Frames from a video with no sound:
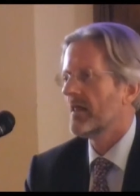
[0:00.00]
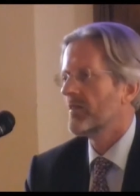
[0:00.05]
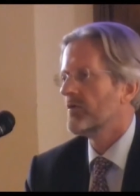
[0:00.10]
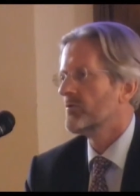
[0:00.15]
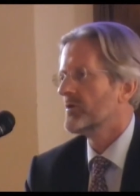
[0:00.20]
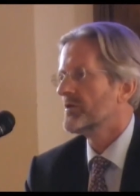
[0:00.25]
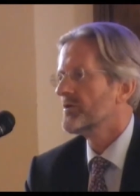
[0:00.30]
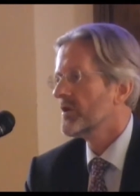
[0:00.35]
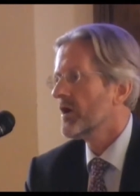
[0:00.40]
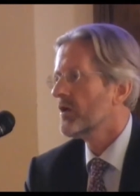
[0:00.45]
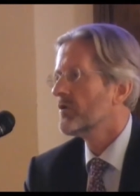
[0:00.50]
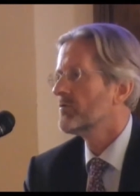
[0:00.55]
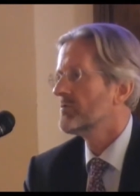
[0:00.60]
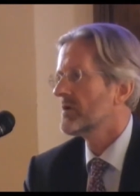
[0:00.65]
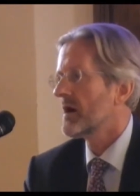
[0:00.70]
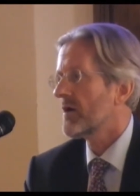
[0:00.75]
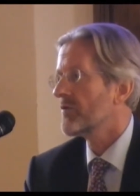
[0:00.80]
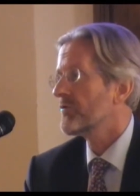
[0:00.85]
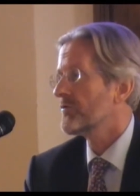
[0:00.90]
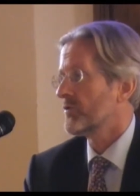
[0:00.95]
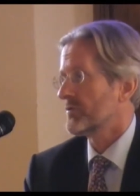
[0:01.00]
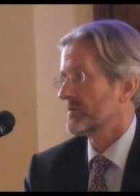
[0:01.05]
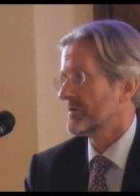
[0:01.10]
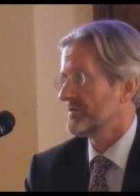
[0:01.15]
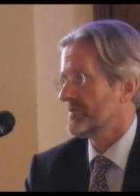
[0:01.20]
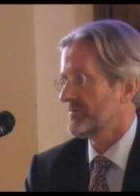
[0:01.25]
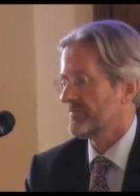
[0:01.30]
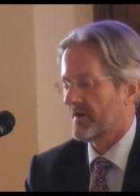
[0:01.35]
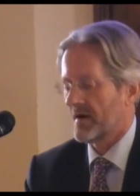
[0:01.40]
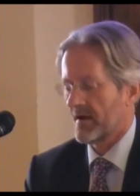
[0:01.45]
and there were no
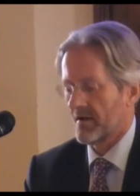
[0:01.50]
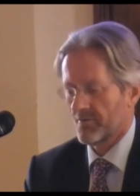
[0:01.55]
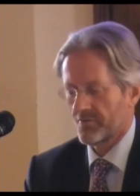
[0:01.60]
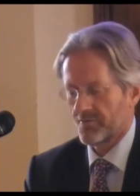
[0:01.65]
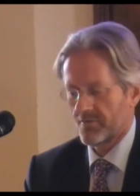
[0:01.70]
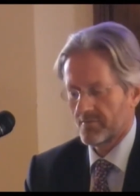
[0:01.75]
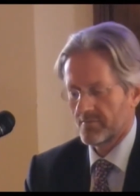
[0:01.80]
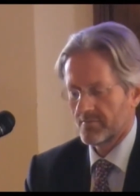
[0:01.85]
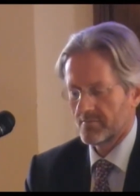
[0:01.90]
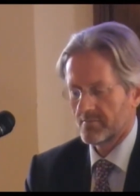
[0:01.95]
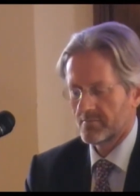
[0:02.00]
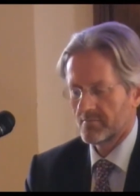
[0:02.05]
authority files.